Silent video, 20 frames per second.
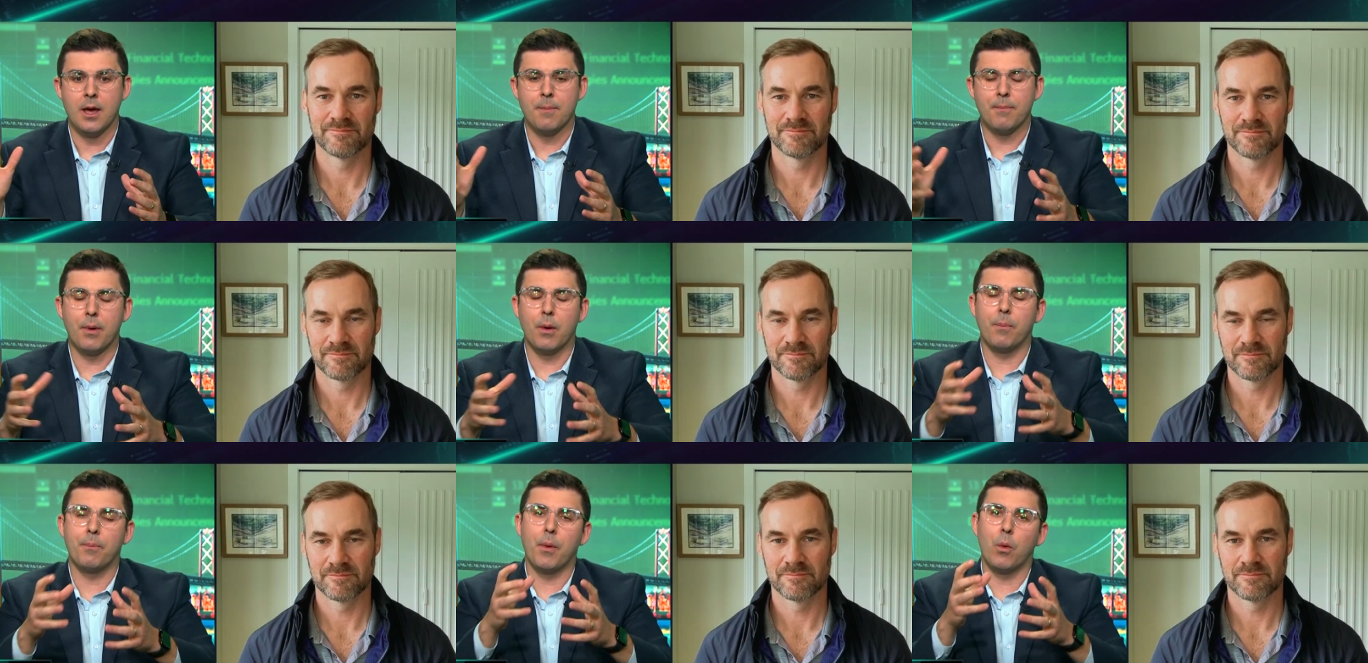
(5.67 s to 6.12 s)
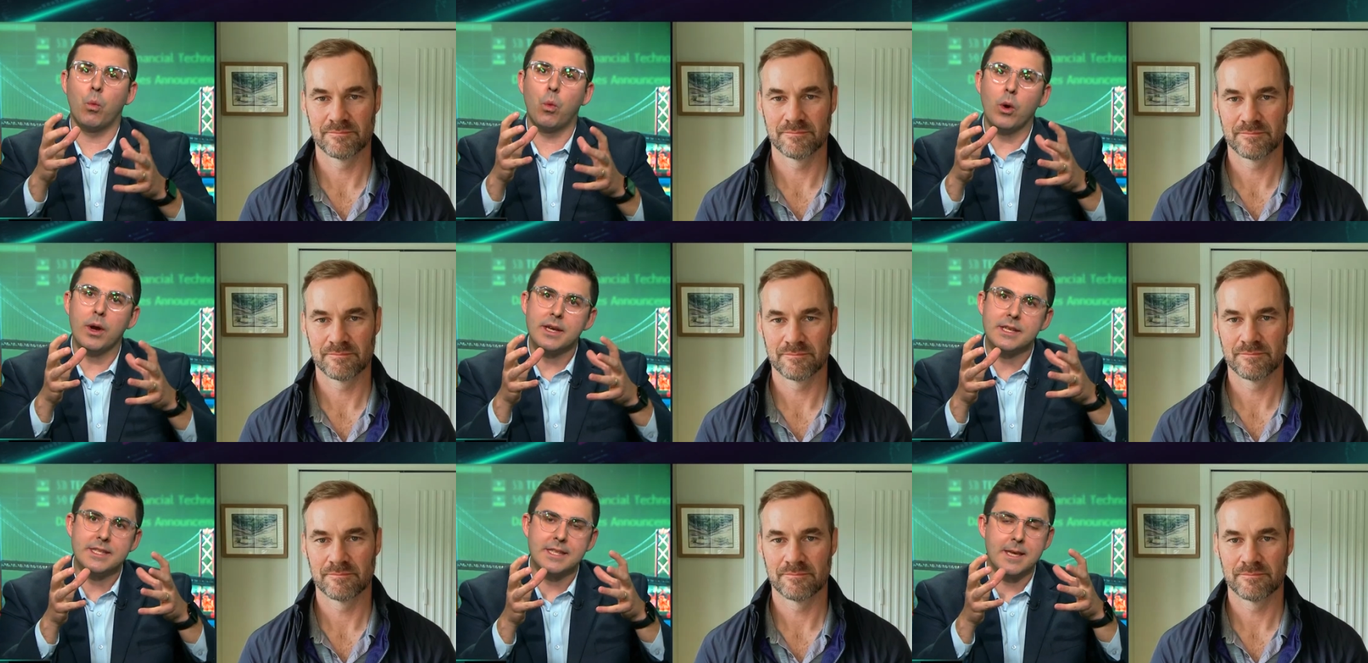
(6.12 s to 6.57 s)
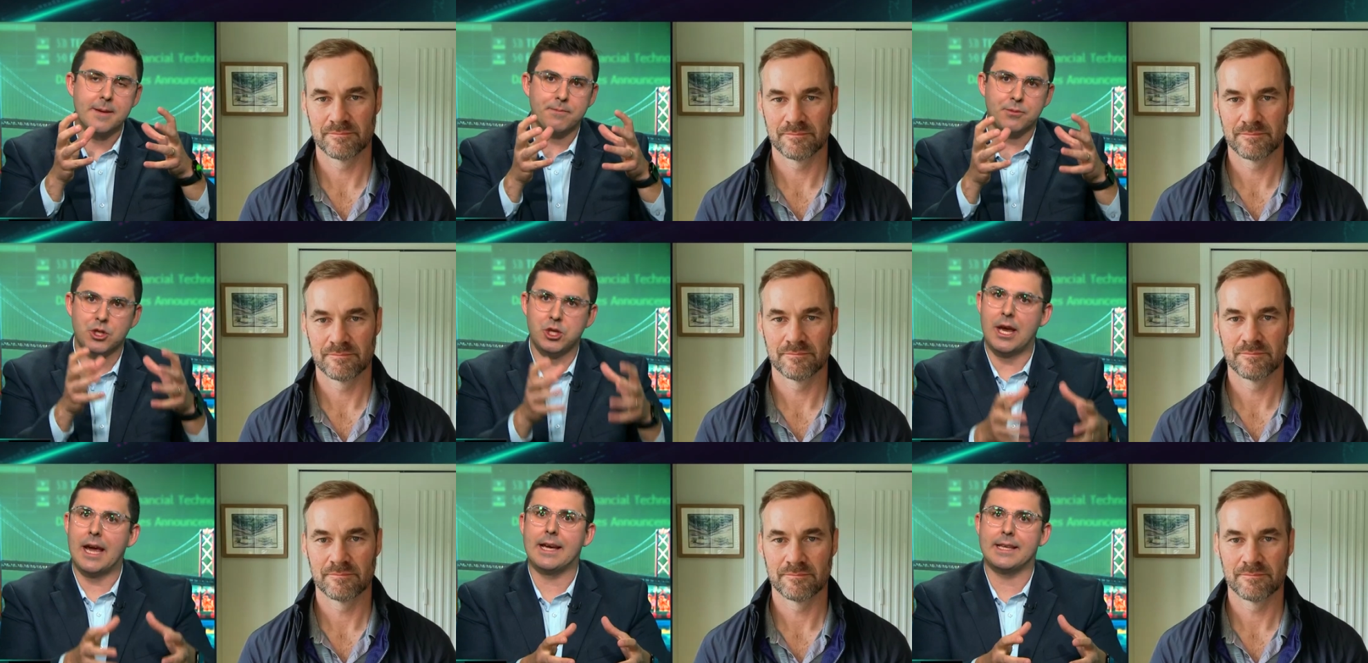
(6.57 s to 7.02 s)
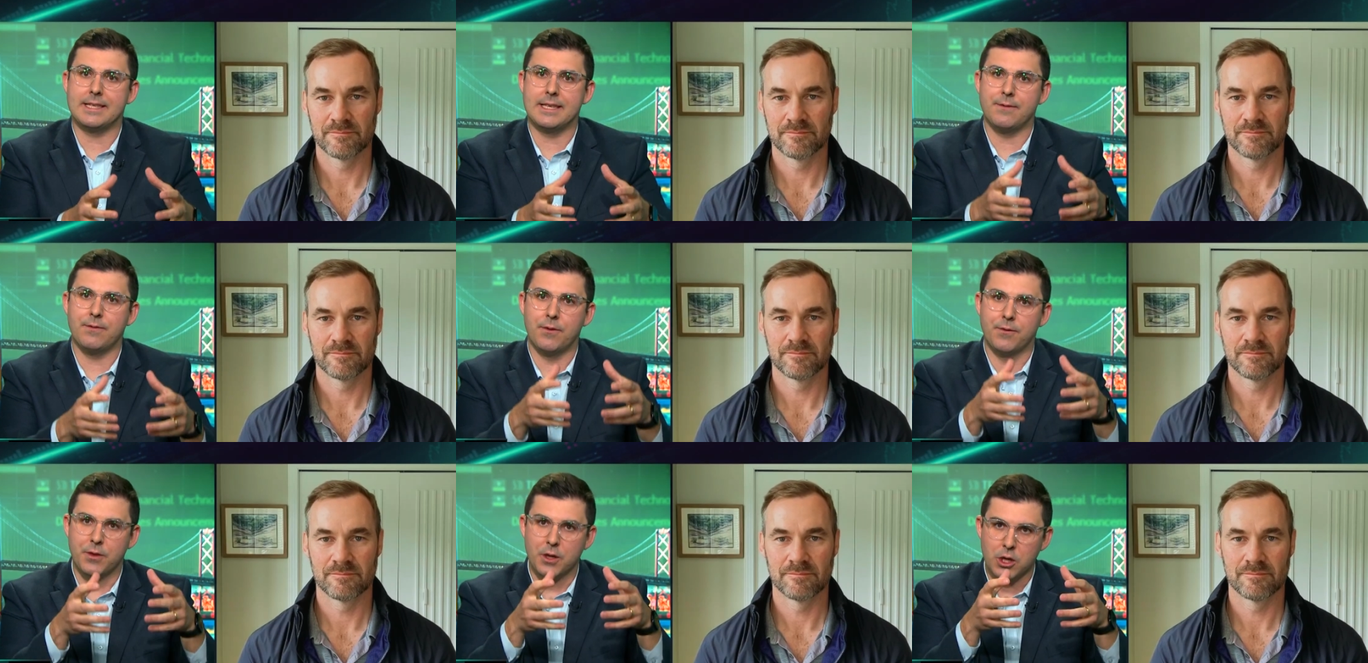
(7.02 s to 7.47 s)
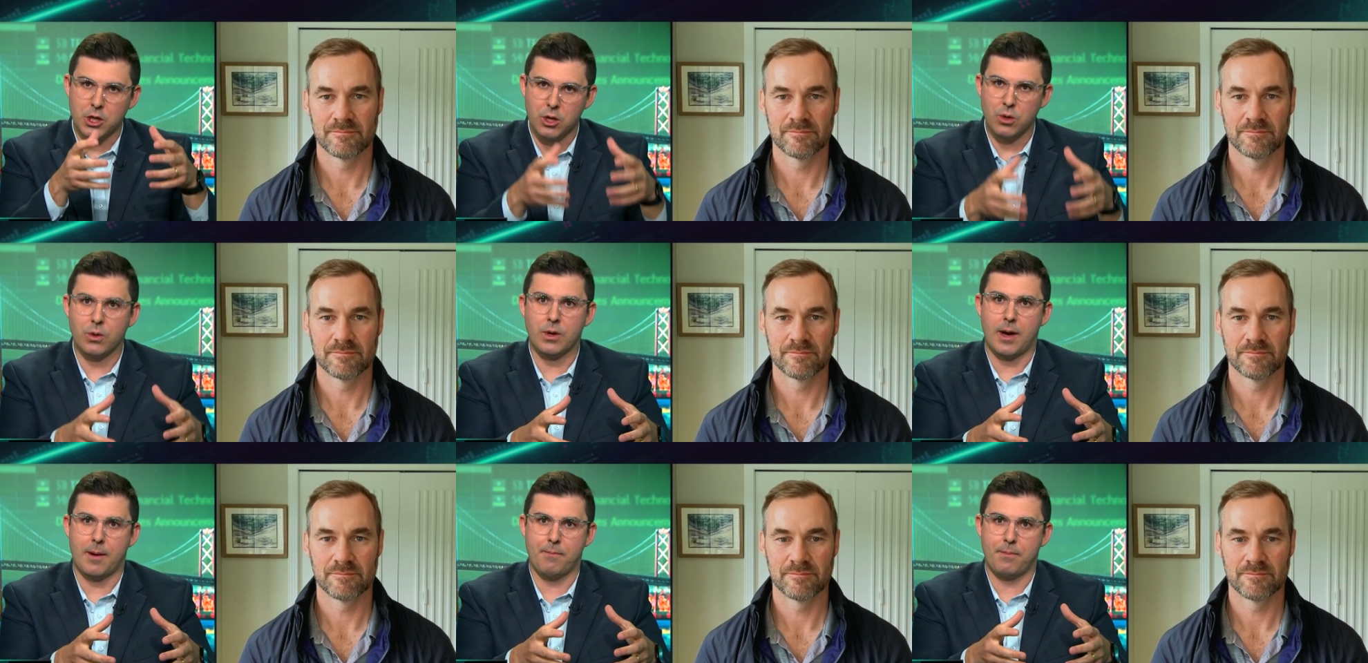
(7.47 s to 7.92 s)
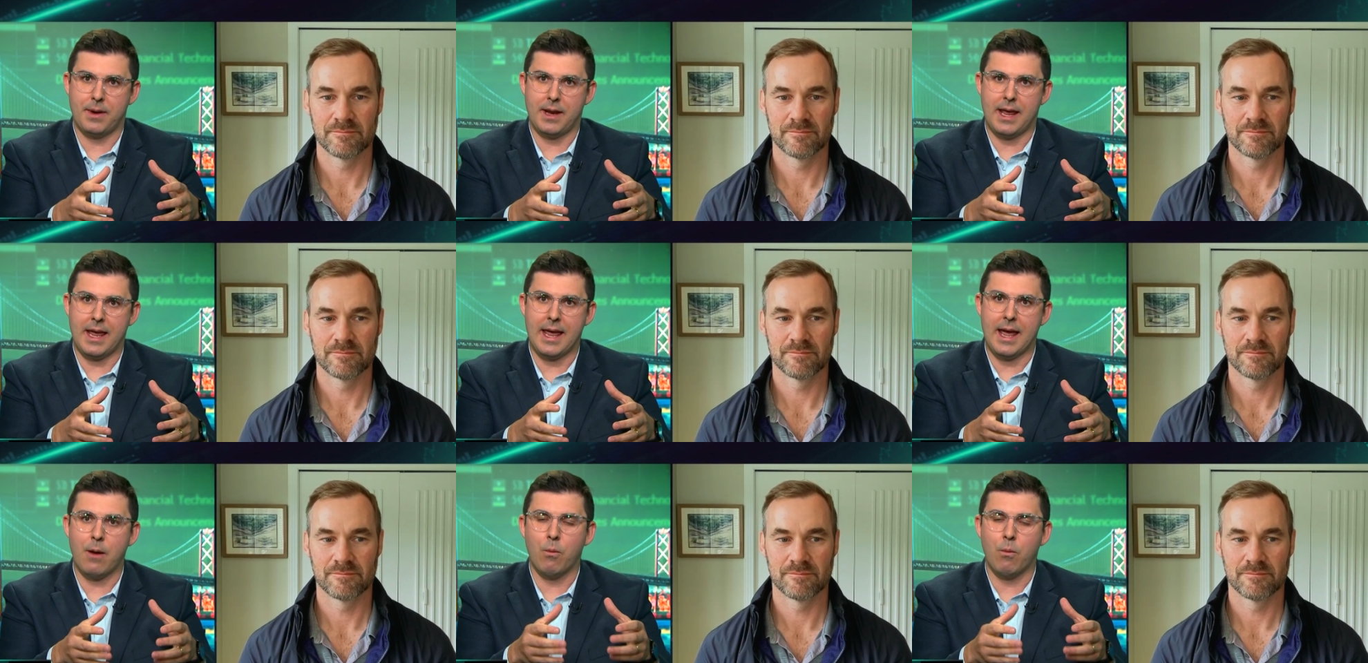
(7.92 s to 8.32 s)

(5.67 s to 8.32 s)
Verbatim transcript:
Speaker 1: But, but what is the objective of the new company